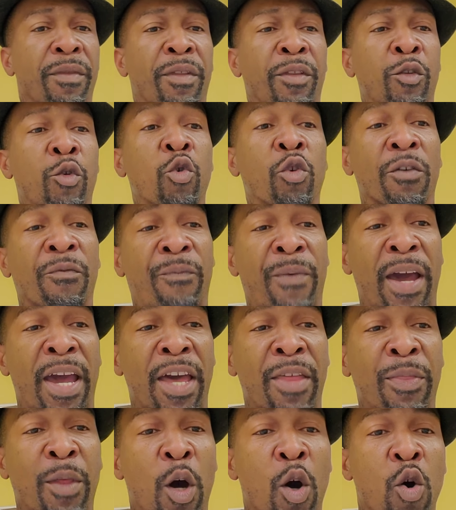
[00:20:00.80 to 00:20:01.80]
You can
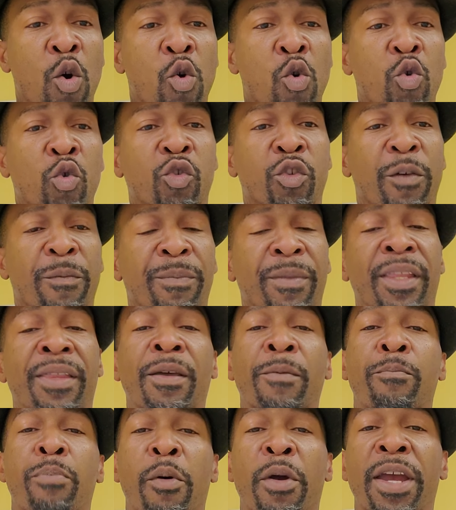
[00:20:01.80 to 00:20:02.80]
find those. The
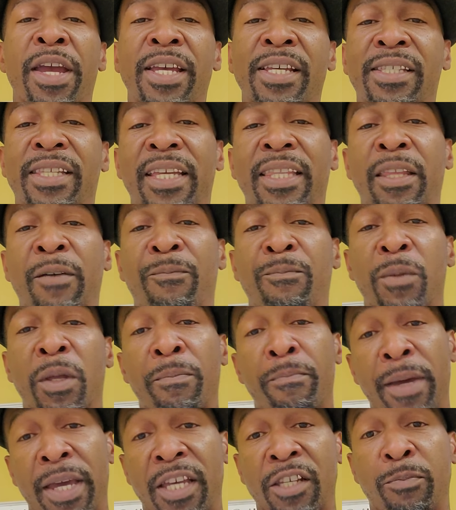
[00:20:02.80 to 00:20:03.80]
brands that the
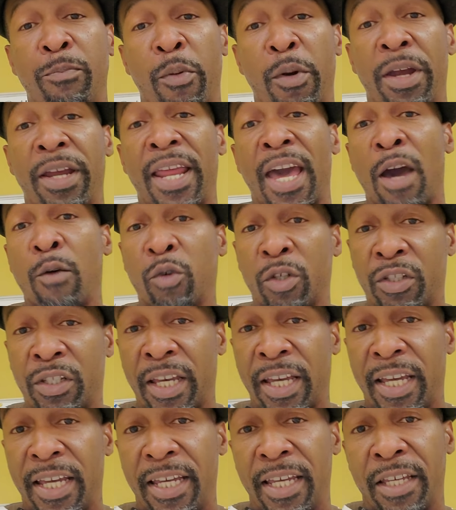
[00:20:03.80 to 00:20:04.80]
best brand I would
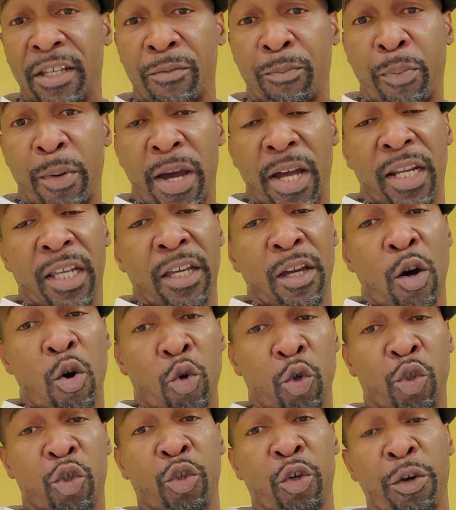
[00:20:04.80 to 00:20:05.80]
say is probably
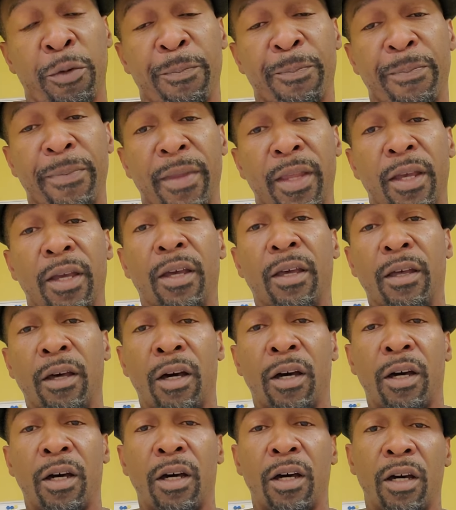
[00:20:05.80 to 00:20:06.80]
Oster.
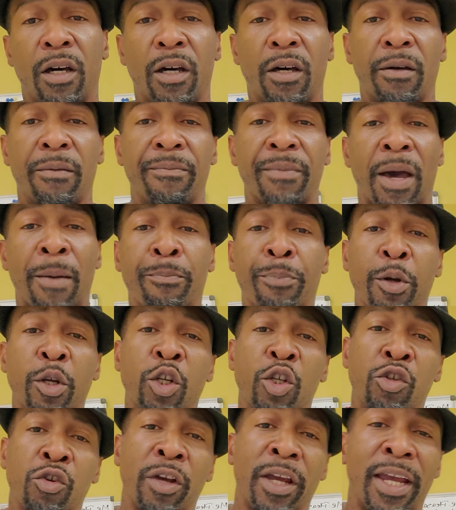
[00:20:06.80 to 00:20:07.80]
I'm pretty
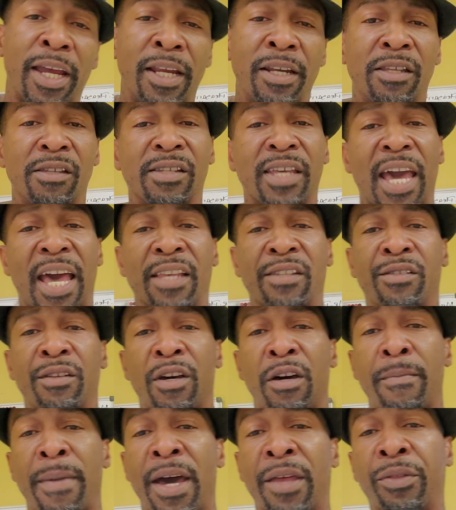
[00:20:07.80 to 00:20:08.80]
sure Andy's got
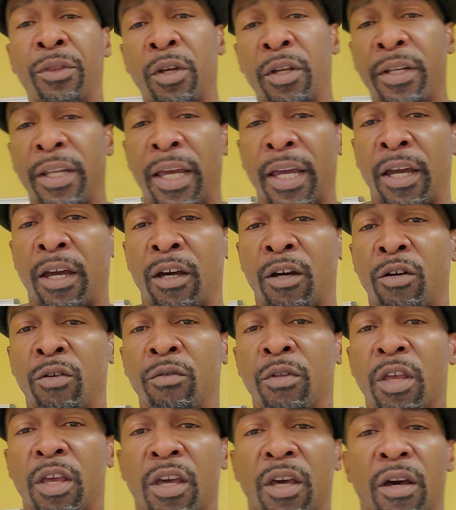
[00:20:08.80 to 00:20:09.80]
some out there down.
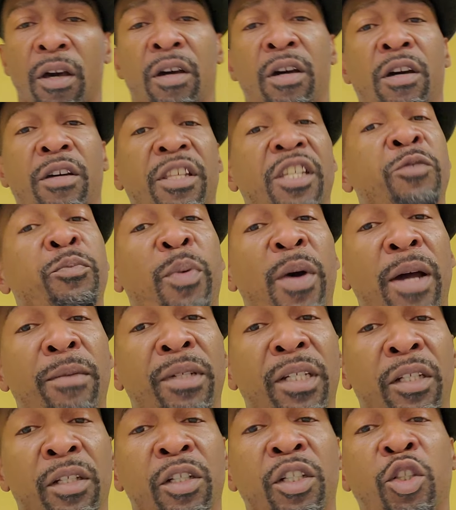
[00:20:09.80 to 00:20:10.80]
That's probably
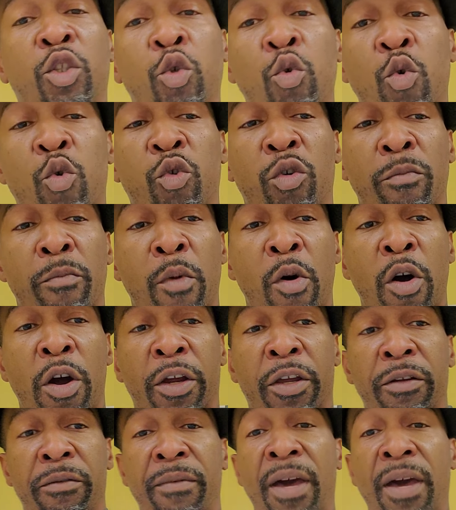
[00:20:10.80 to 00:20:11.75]
good too on the market.